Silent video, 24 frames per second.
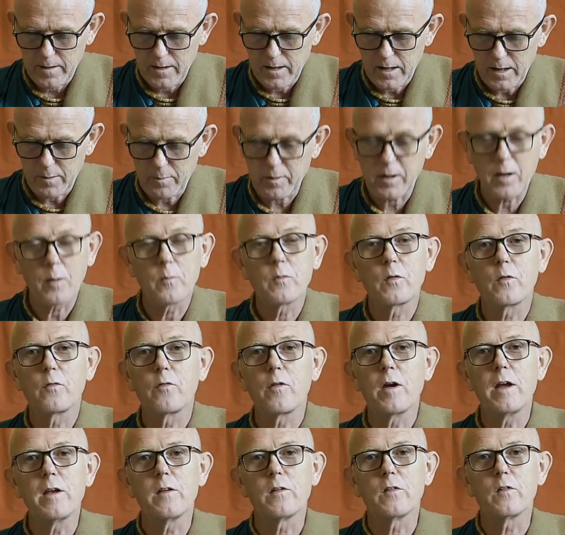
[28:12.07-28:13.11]
He becomes a
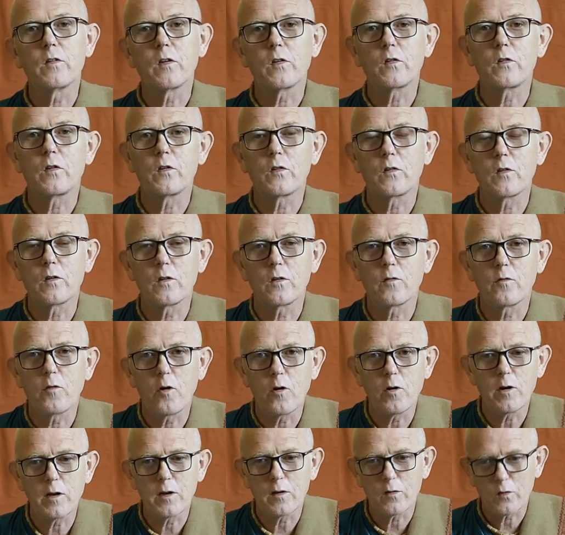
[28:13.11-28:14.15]
friend. Just as the
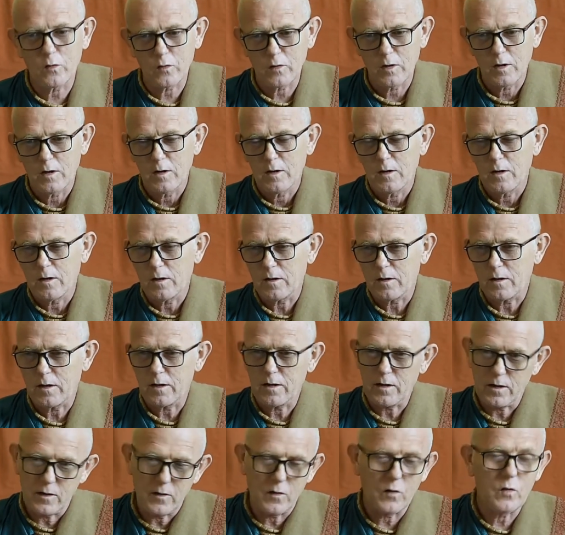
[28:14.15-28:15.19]
devotee is,
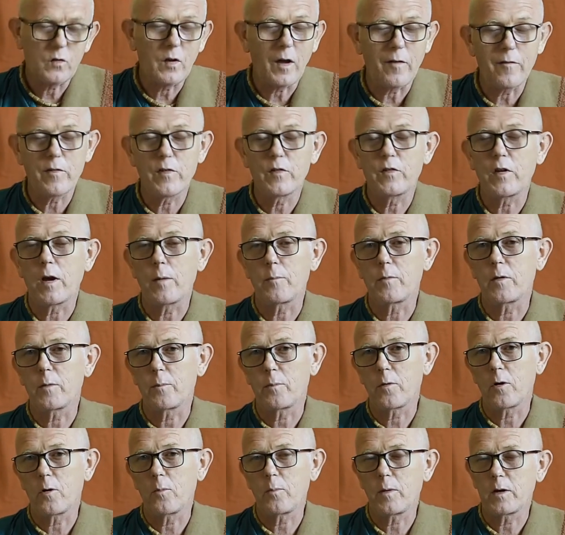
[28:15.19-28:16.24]
in the seventh chapter,
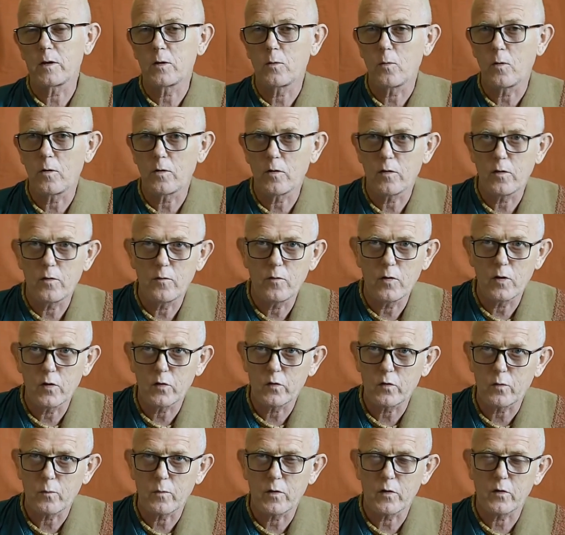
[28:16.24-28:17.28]
Prabhupada quoted the
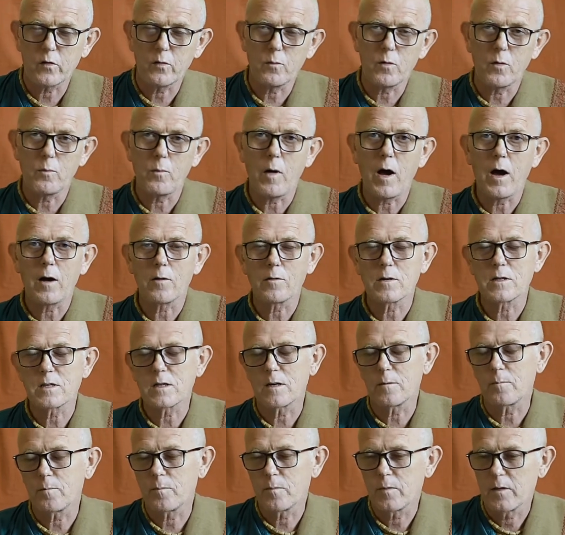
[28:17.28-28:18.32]
verse from the Srimad
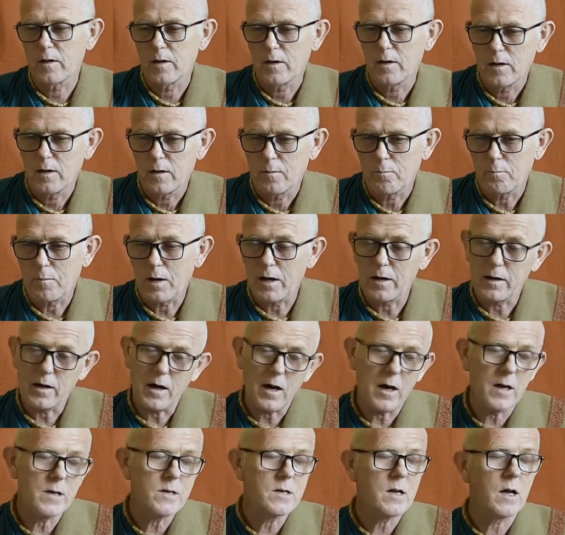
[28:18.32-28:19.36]
Bhagavatam. Mad
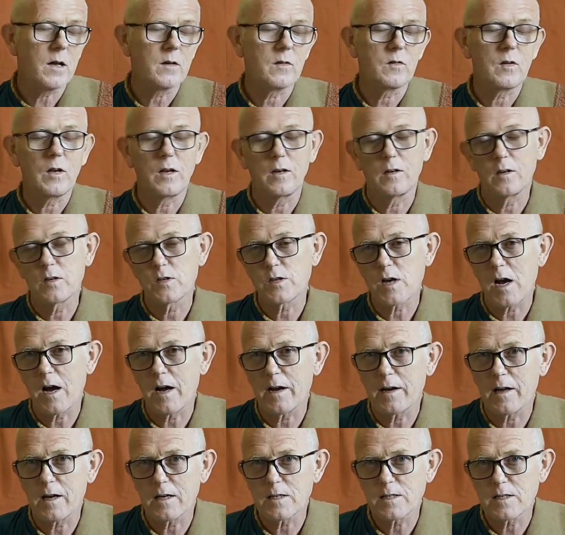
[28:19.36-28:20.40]
anyat te na
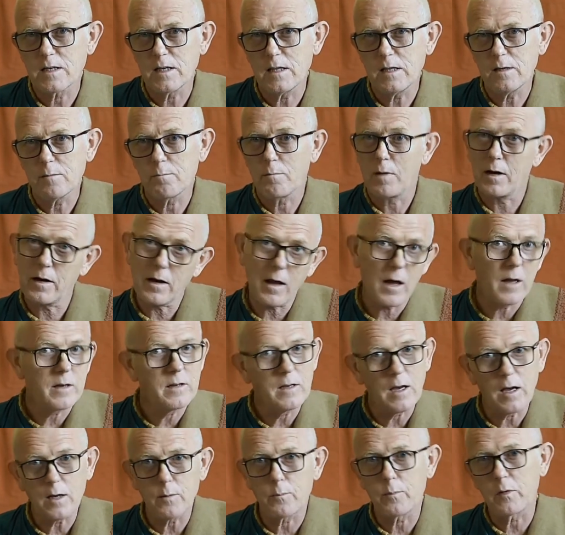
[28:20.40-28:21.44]
janati, mad
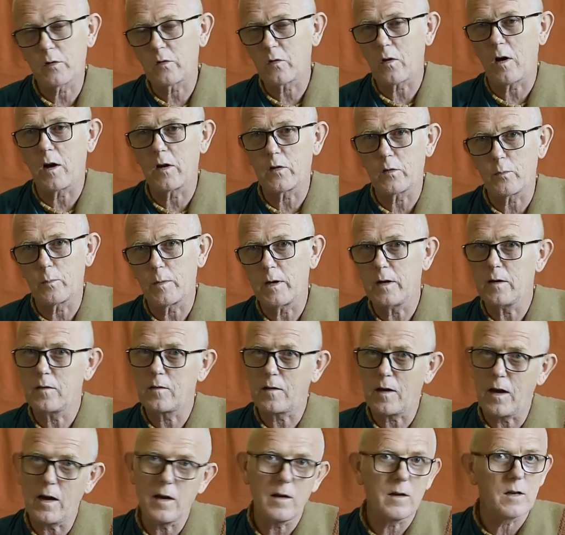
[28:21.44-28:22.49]
anyat, besides me,
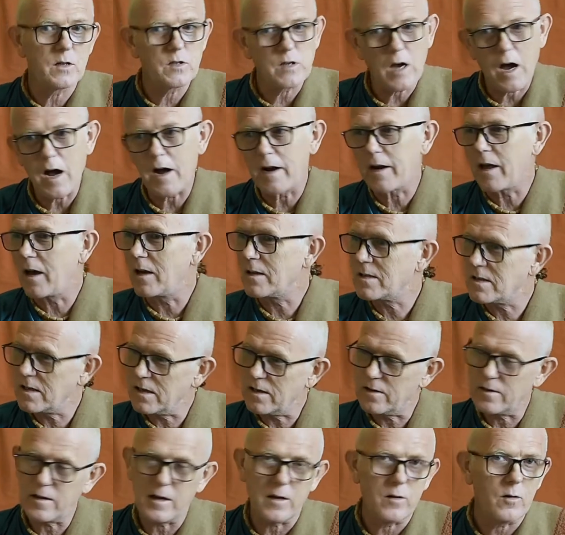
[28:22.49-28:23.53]
te na
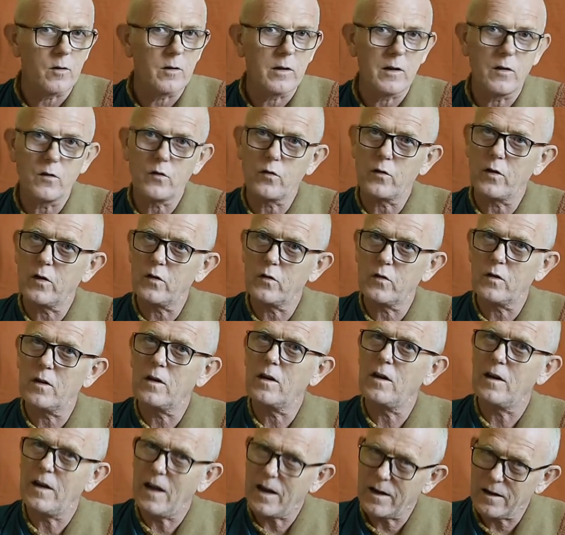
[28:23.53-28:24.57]
janati, they're not interested
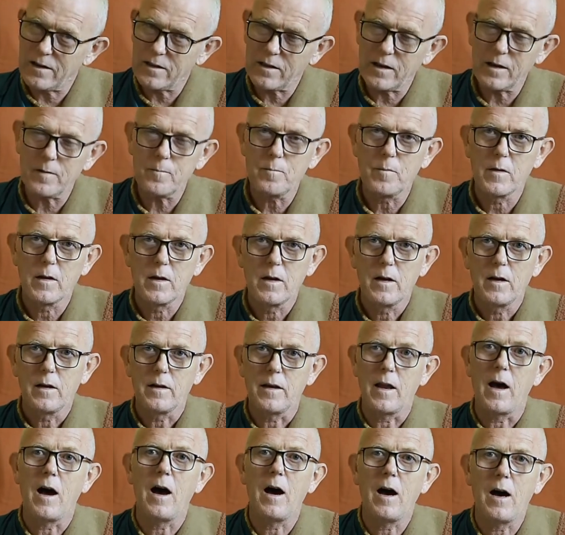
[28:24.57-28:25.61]
in anything.
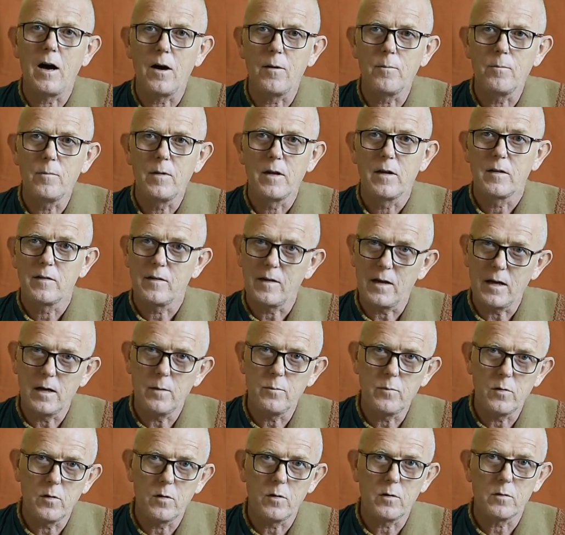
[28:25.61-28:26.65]
Naham
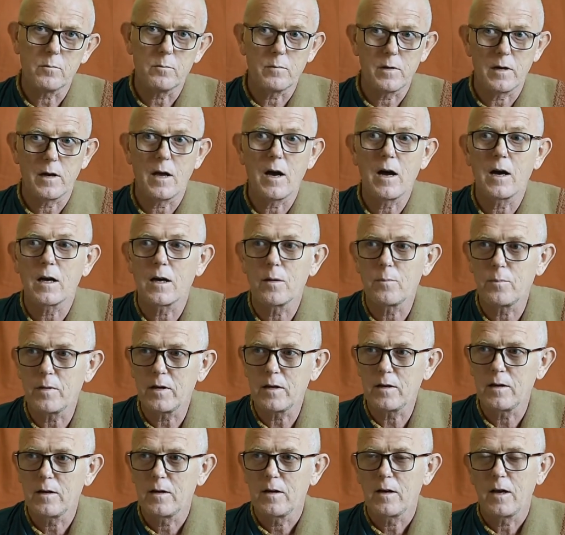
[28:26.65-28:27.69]
debyo
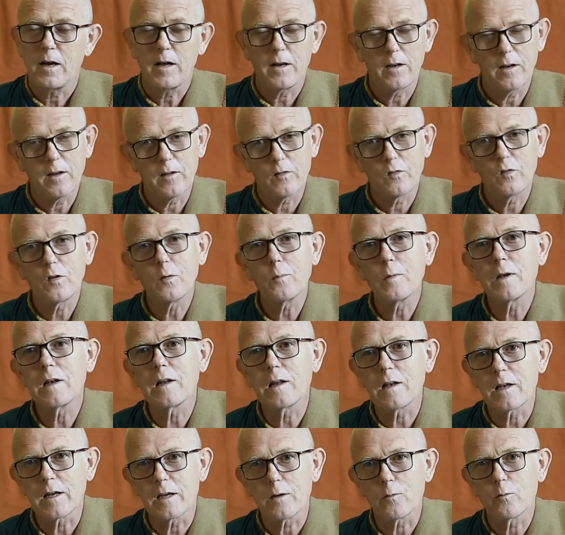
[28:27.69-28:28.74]
managapi. And
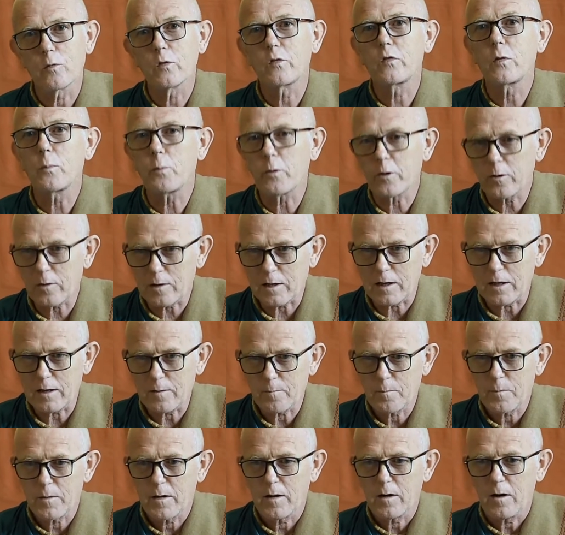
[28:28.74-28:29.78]
similarly, reciprocally,
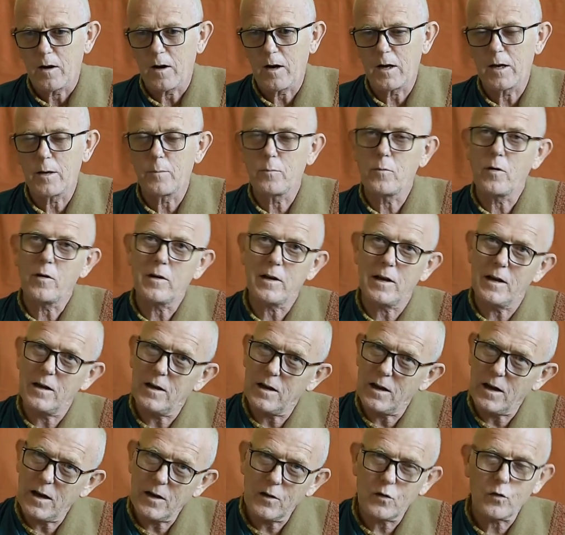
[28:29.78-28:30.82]
I am not
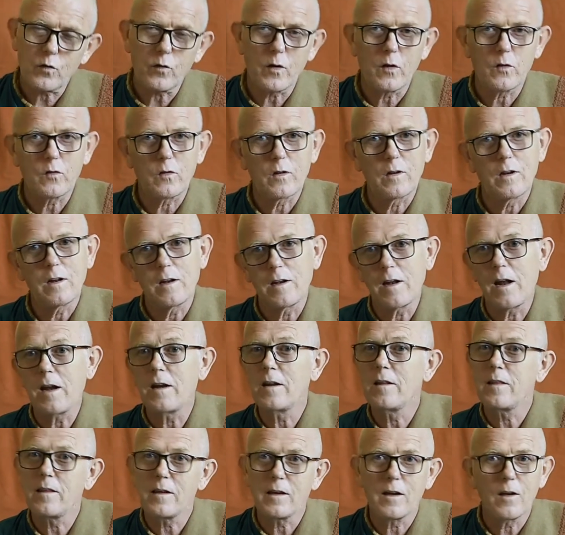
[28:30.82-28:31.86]
interested in
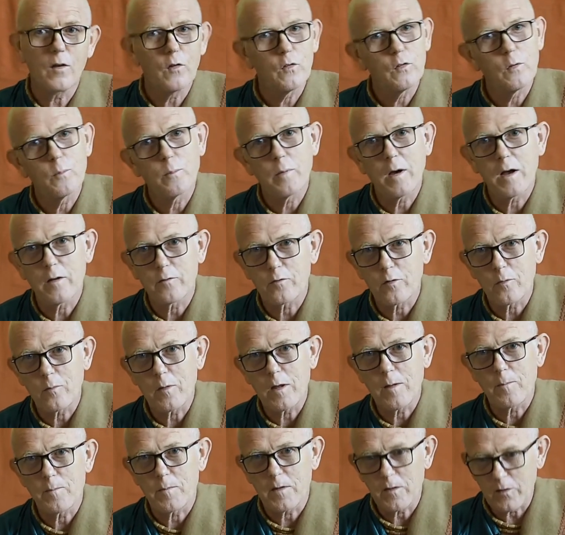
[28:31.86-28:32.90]
anything else apart from
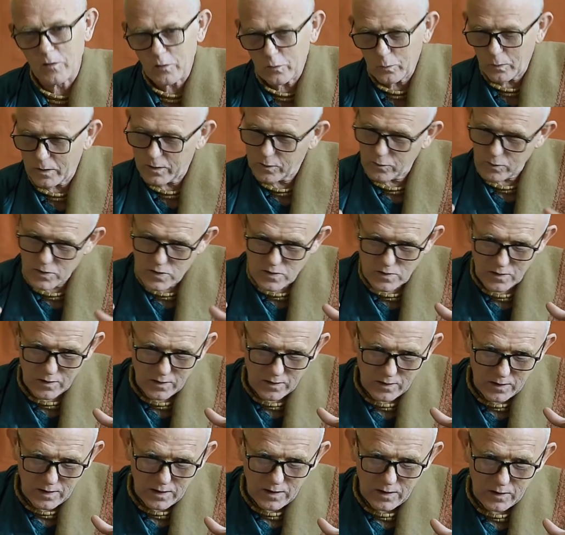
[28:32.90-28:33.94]
them. In this way,
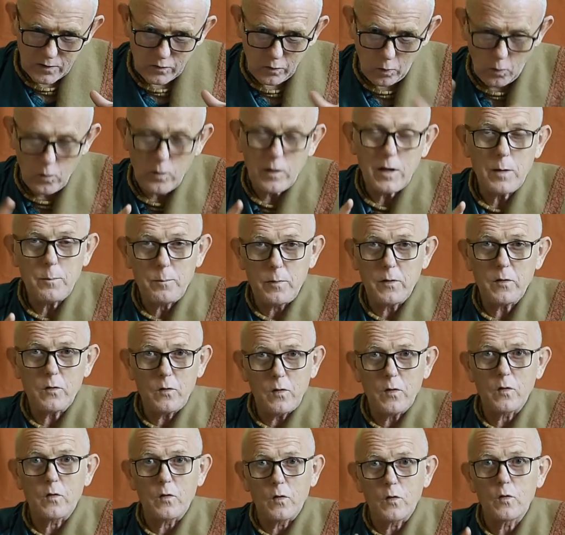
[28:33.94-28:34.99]
Krishna, his only
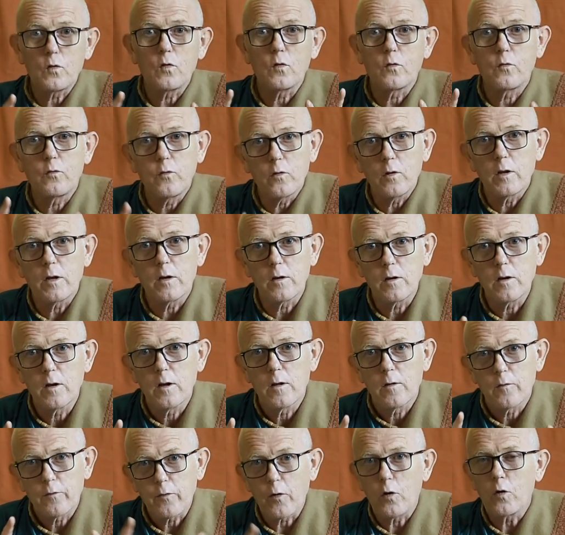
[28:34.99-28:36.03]
business is to fully
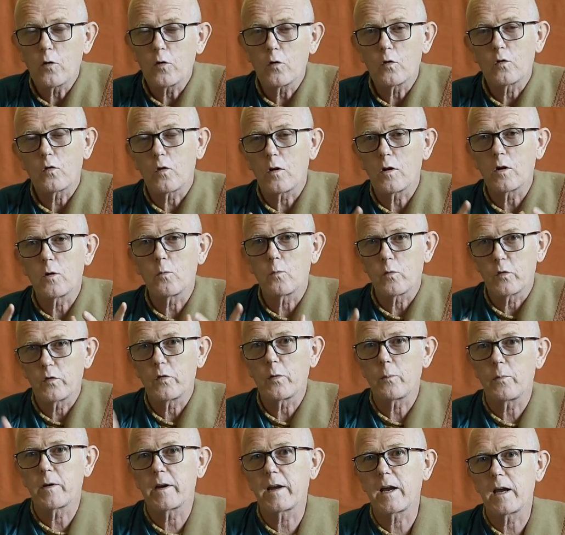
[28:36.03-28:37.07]
focus on and
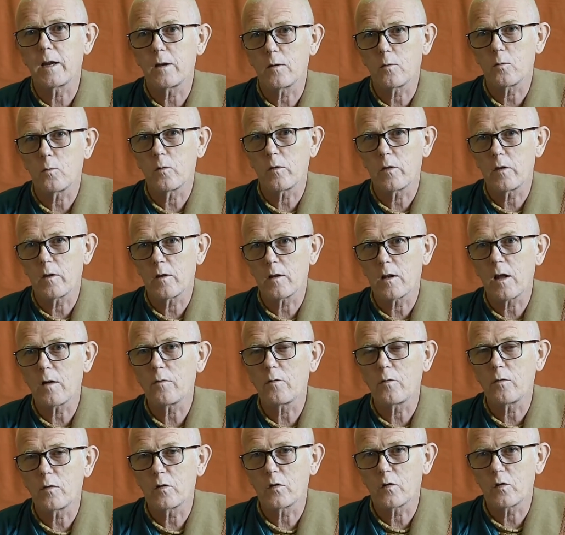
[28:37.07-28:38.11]
reciprocate with the
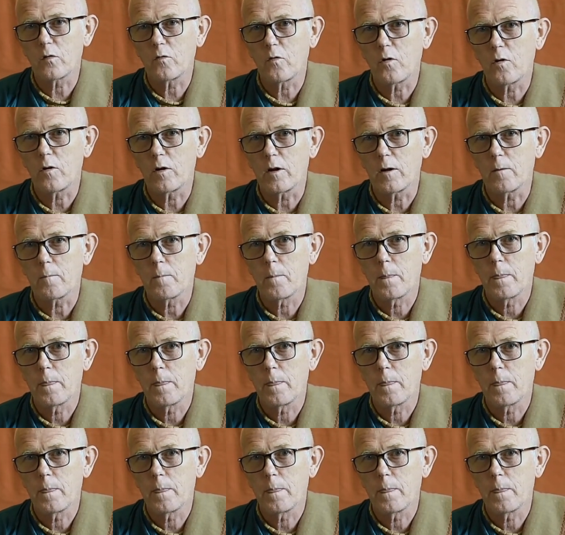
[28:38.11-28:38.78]
love of his devotee.